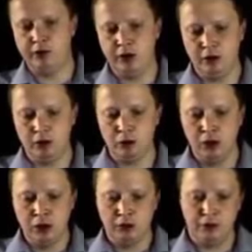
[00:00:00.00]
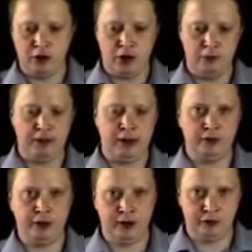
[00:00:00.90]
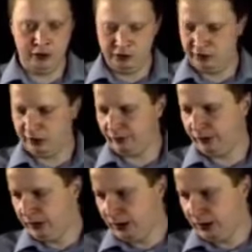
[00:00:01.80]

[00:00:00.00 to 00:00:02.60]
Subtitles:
material to calm down Tal's initiative.